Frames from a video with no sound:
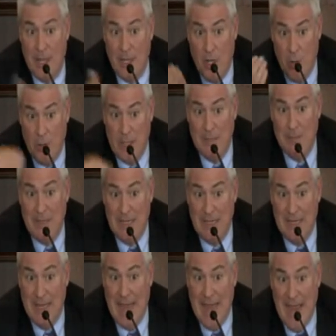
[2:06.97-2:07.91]
I know
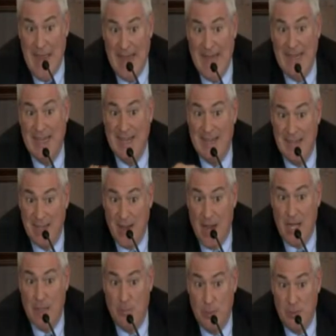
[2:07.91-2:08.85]
EPA
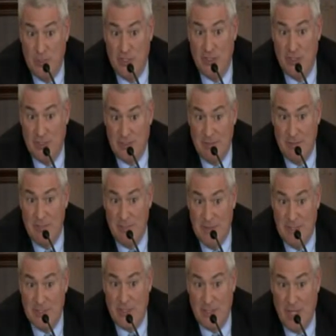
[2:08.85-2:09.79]
kind of pushes
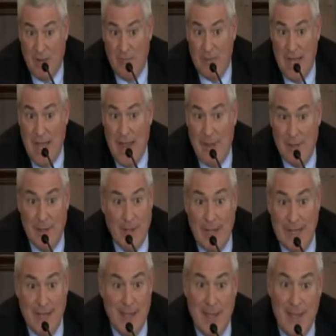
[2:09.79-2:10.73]
this stuff down, and
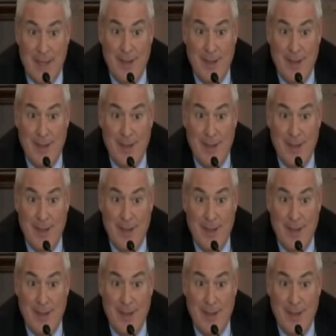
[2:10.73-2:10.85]
like